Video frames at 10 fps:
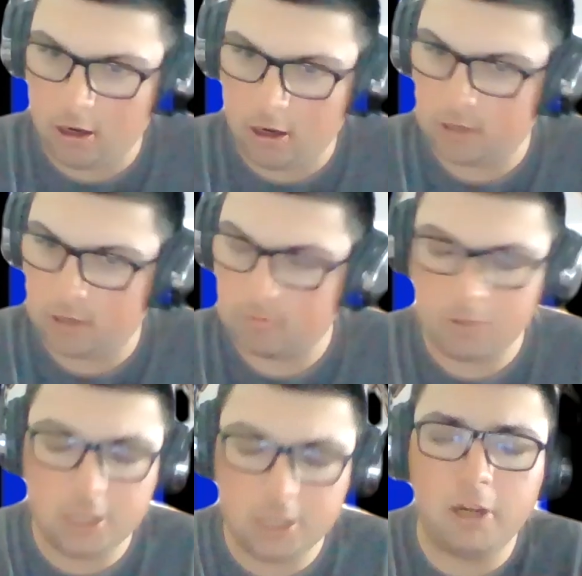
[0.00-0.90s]
are
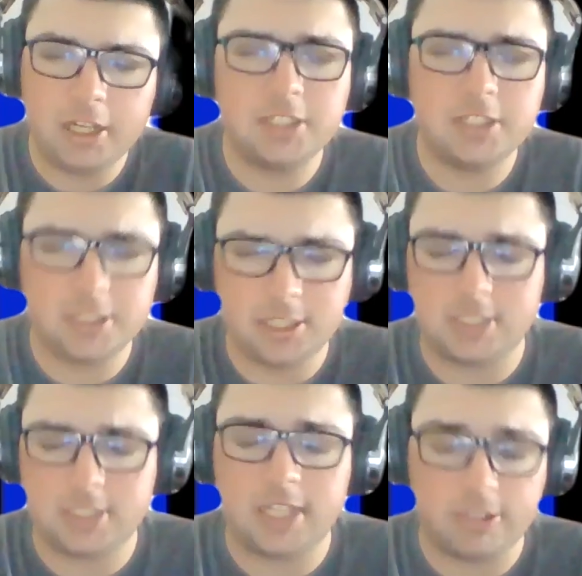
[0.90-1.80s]
what is a
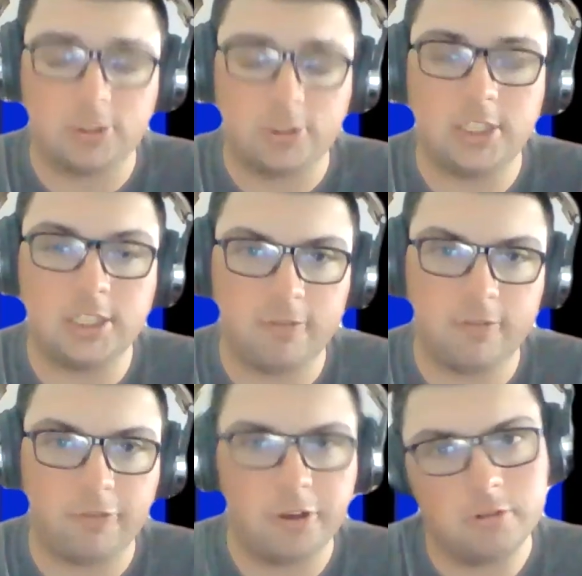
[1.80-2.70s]
successful season
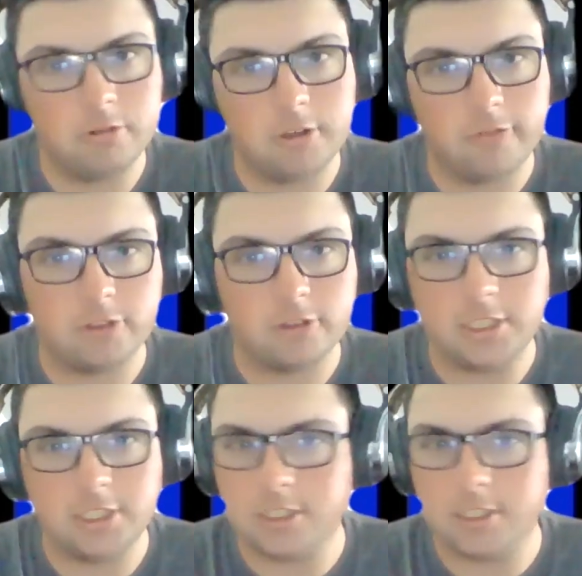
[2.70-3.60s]
for you in your first
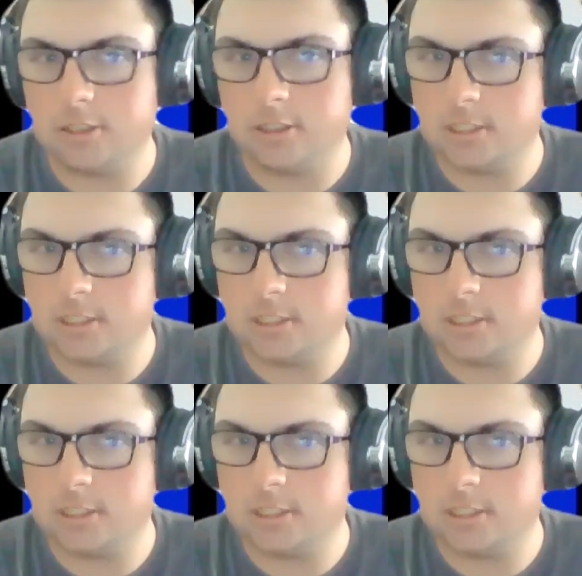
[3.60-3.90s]
season here?